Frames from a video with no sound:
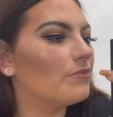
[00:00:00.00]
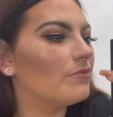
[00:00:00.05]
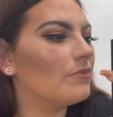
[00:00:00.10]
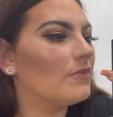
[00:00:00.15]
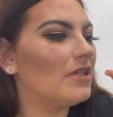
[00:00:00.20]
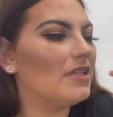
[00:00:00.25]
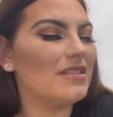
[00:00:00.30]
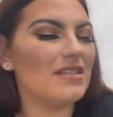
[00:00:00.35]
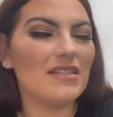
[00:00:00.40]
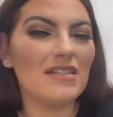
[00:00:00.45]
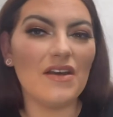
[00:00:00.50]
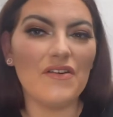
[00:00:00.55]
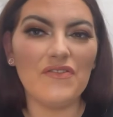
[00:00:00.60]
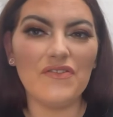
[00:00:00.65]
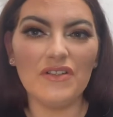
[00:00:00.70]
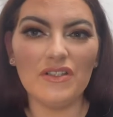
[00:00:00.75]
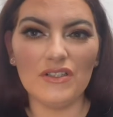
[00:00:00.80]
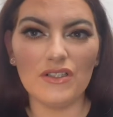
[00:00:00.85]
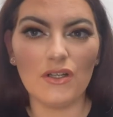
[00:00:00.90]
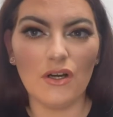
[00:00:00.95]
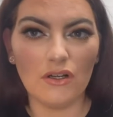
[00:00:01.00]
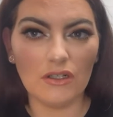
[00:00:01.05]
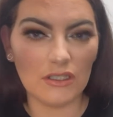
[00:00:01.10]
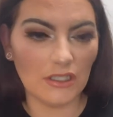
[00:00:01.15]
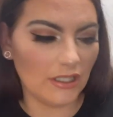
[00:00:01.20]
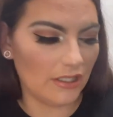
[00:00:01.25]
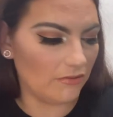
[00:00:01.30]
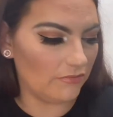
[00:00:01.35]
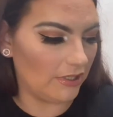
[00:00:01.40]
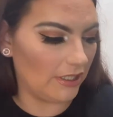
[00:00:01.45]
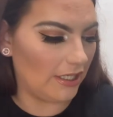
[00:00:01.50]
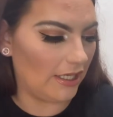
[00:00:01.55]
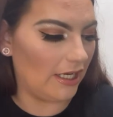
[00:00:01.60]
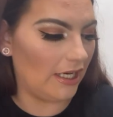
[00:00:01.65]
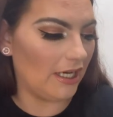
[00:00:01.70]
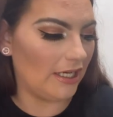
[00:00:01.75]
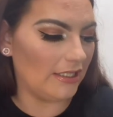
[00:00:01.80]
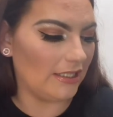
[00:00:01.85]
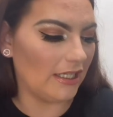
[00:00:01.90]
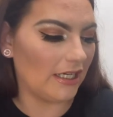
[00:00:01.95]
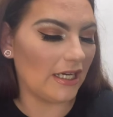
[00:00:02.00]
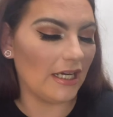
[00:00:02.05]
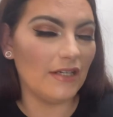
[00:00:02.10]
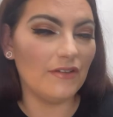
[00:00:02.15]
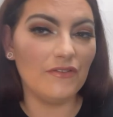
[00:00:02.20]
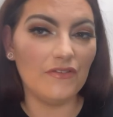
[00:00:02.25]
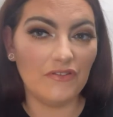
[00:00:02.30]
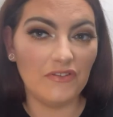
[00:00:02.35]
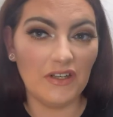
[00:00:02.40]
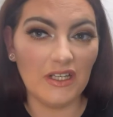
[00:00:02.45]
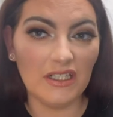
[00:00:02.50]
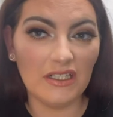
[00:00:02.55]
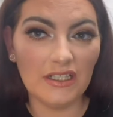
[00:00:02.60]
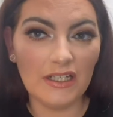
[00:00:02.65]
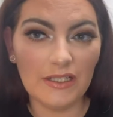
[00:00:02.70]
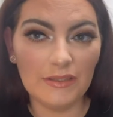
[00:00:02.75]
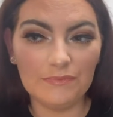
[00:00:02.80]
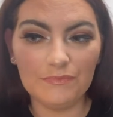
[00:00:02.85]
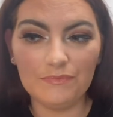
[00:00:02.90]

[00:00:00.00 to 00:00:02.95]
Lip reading: It's definitely got glitter in it, and you can feel it.